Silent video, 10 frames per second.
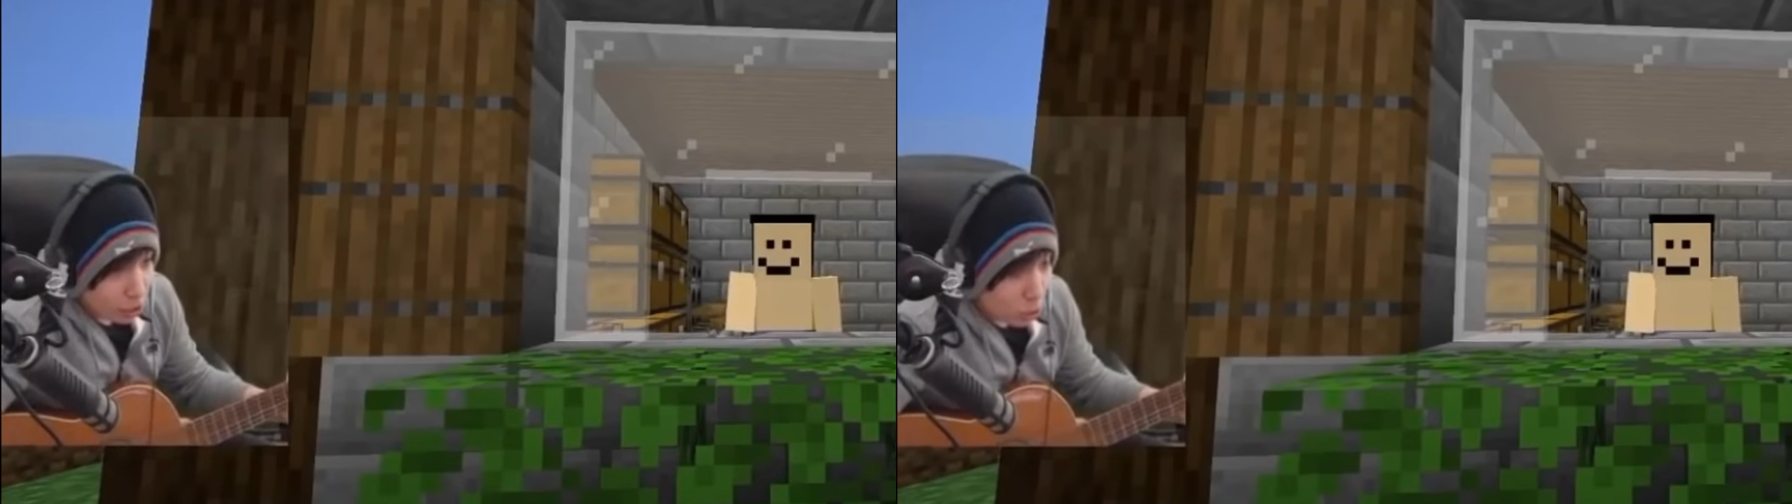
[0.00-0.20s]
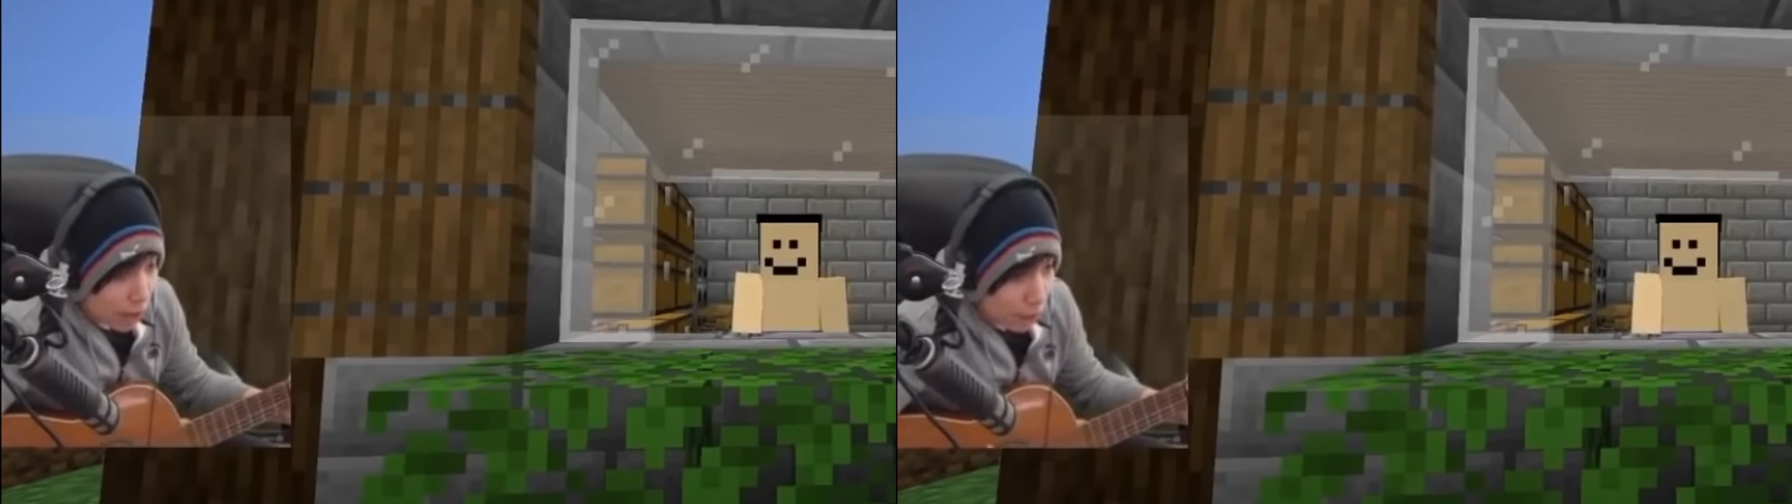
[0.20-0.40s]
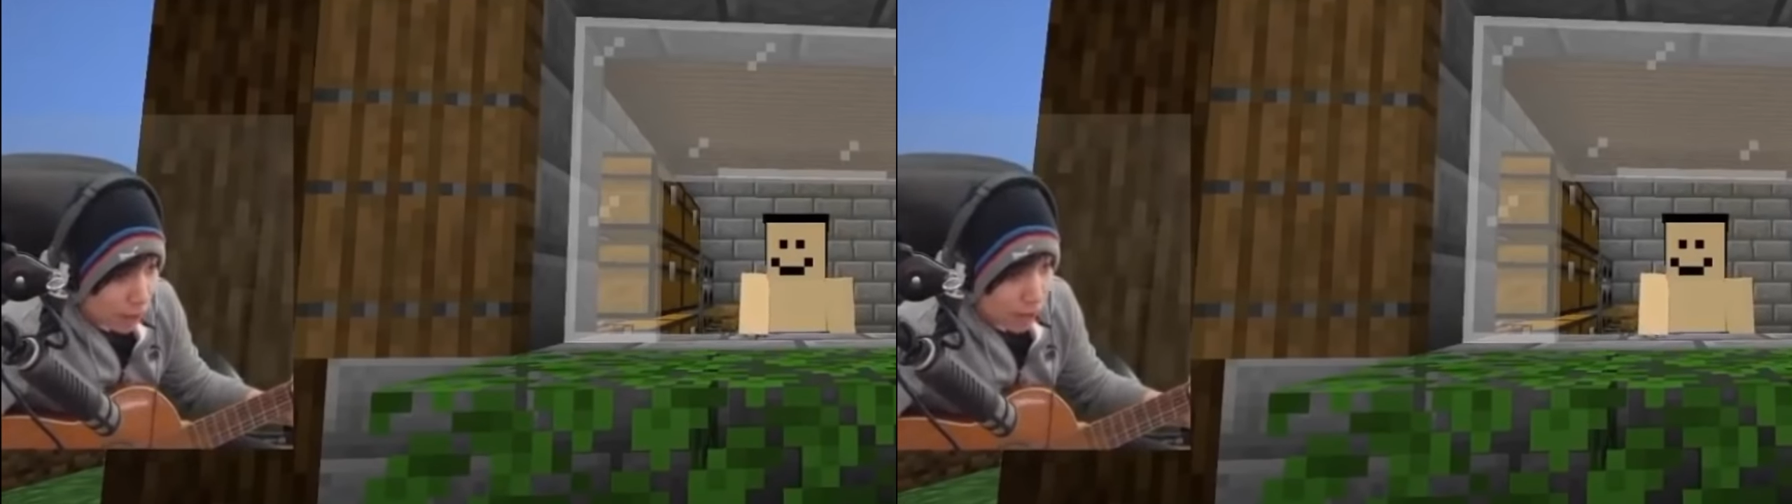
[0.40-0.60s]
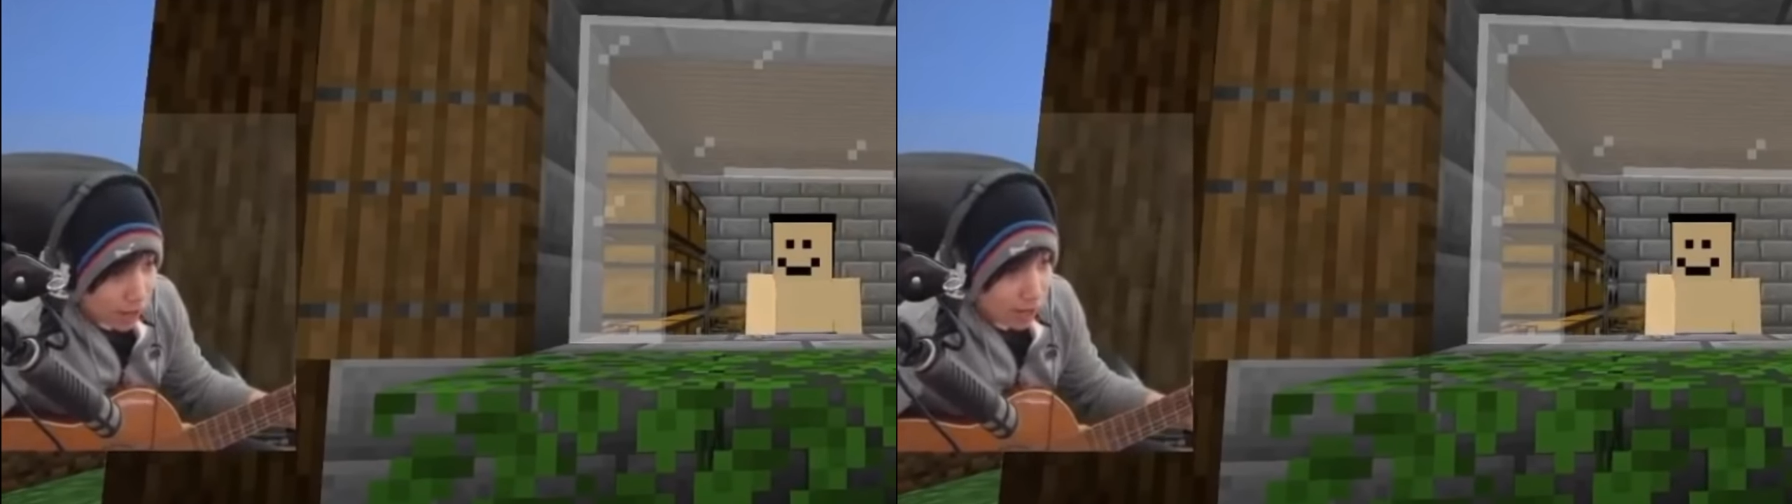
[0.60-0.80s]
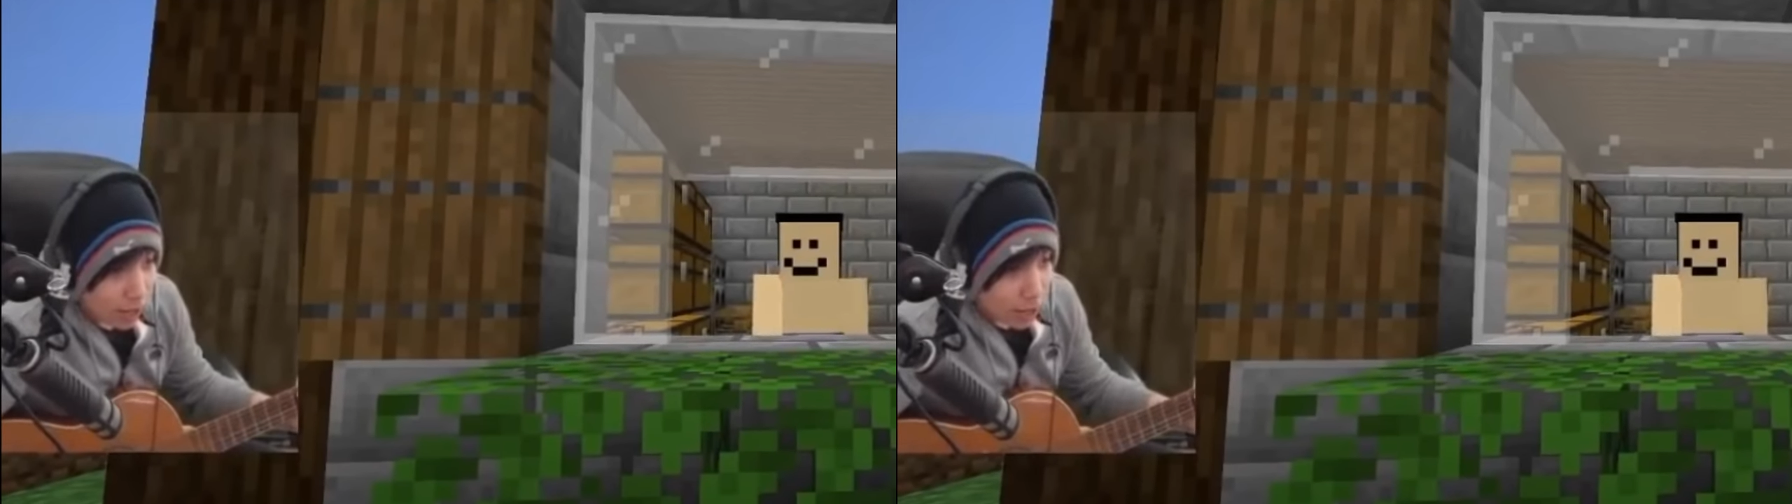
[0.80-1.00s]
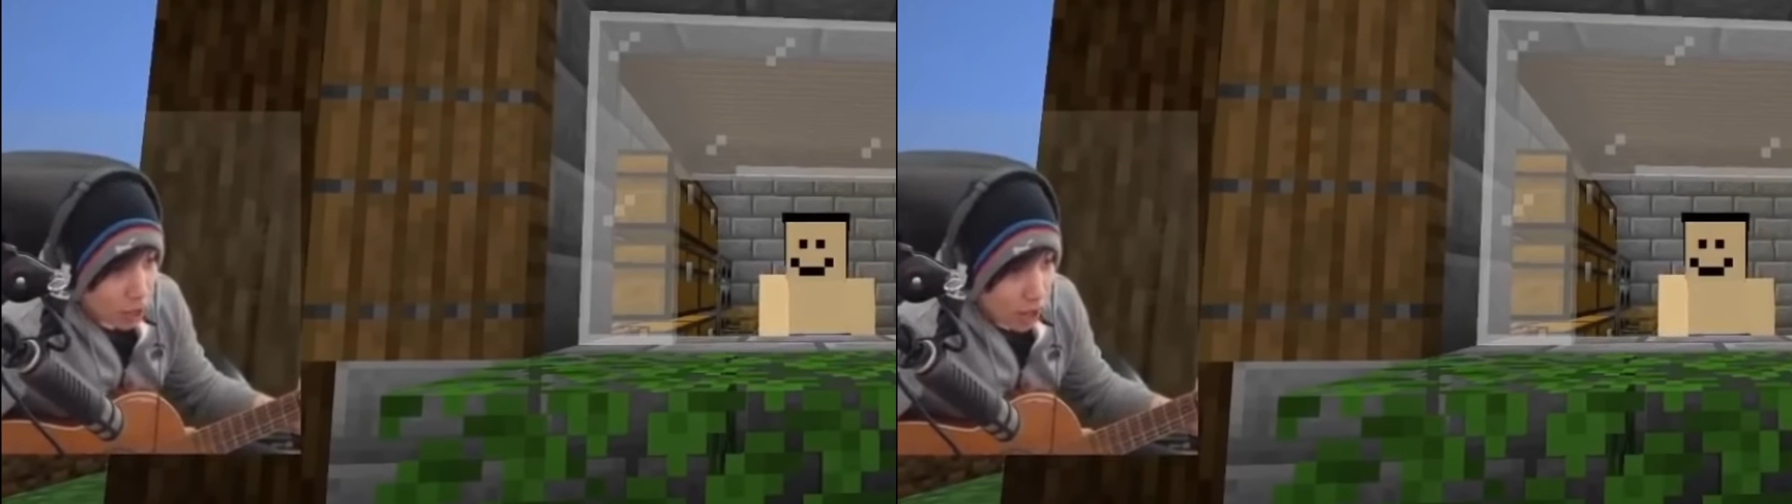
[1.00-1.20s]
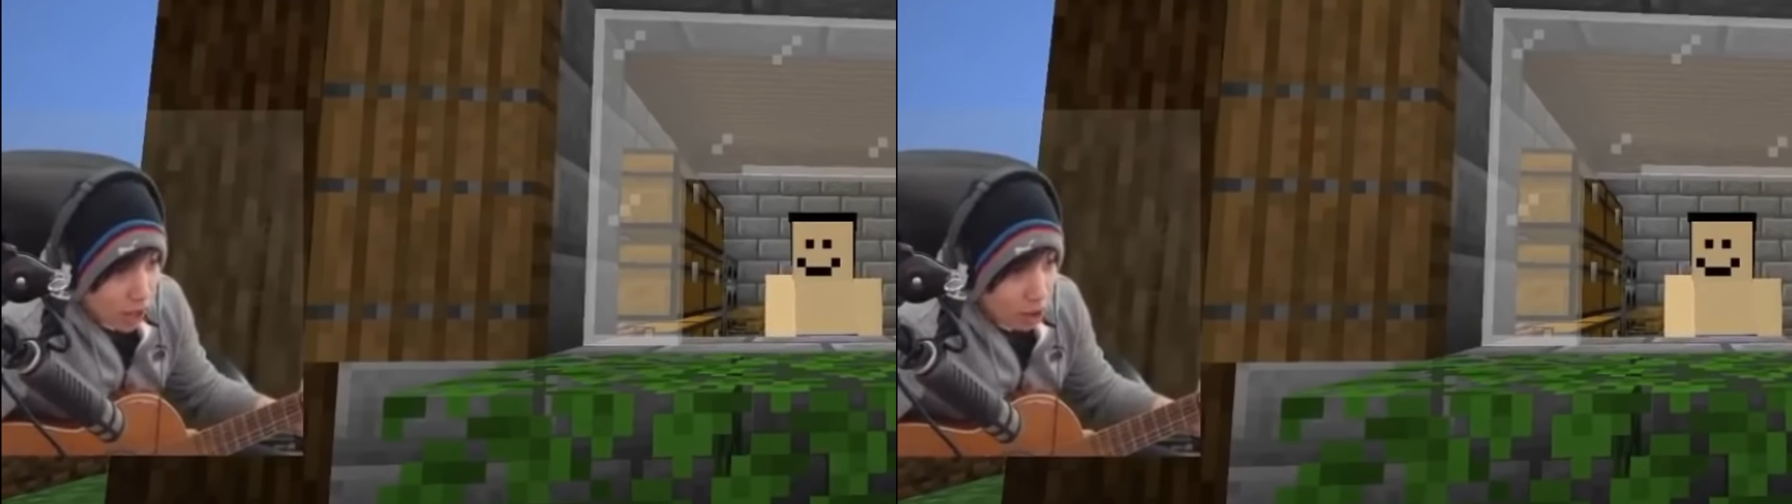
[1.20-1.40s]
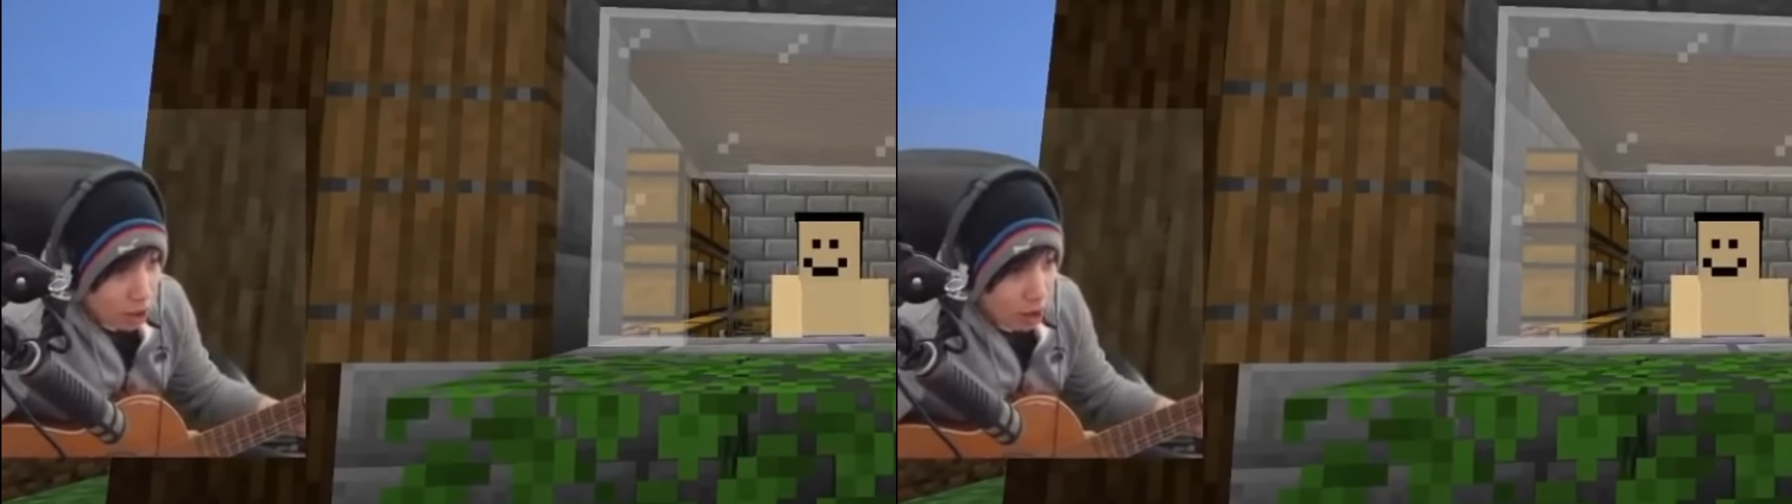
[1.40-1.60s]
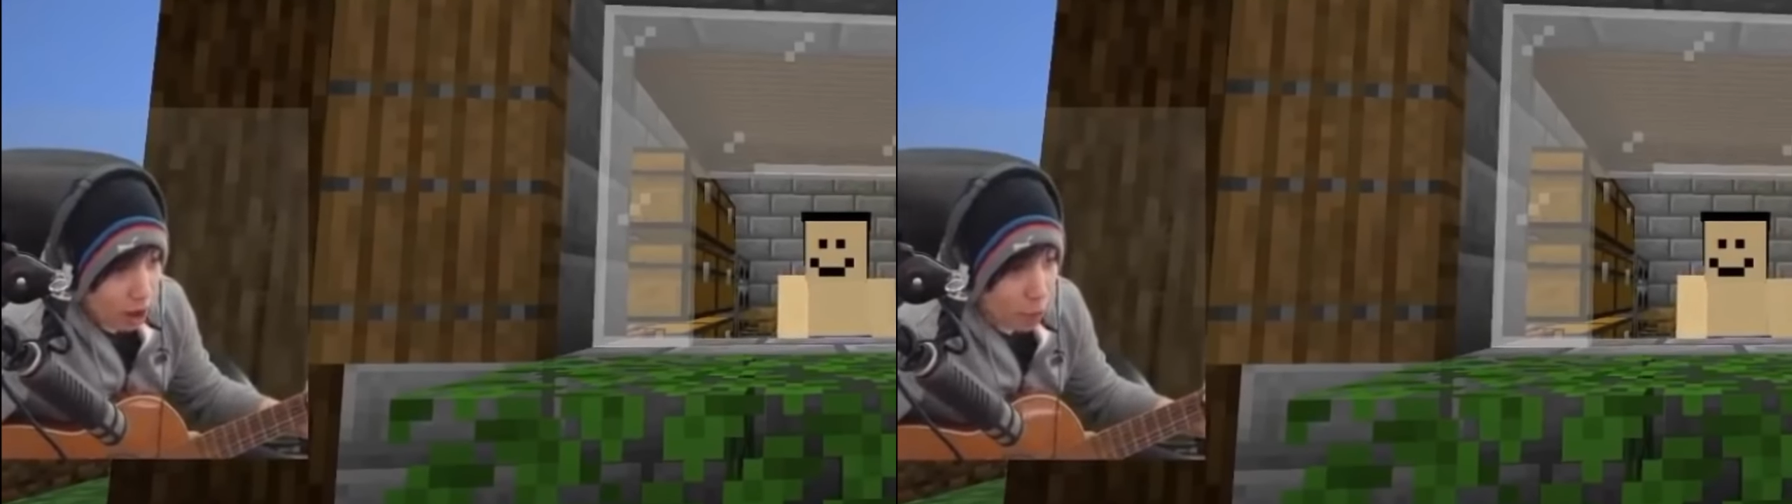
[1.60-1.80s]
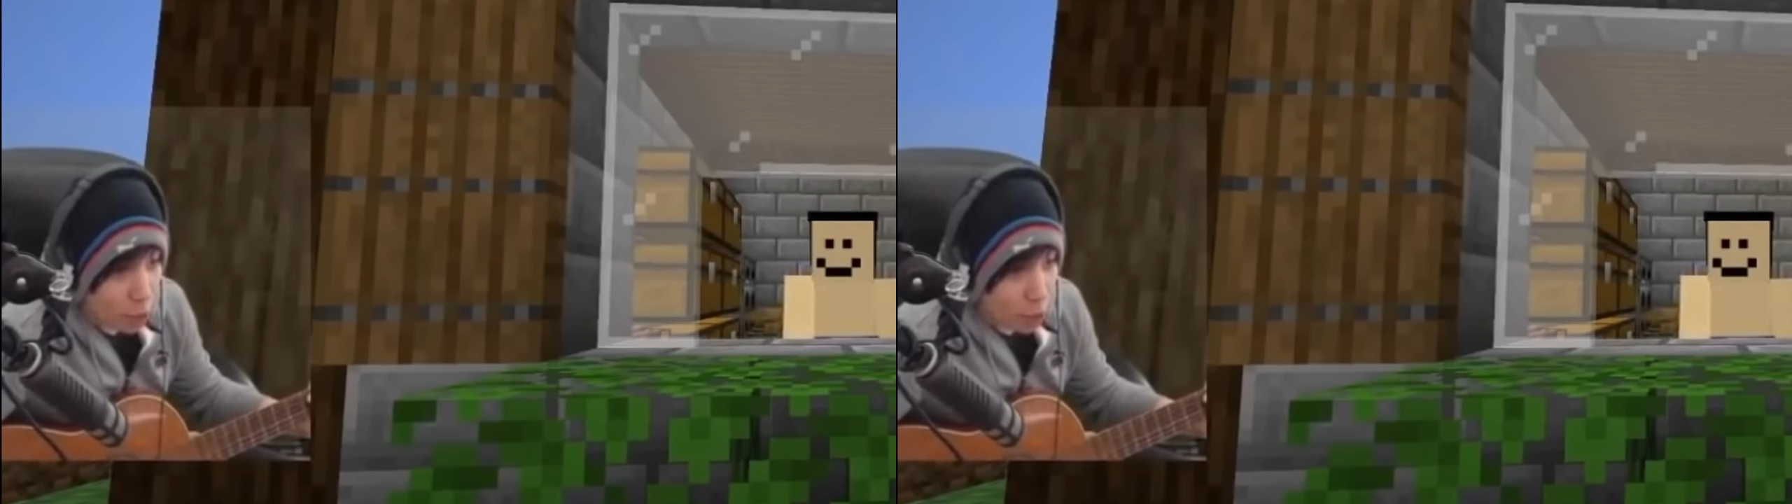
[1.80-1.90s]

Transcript: Wilbur! I'm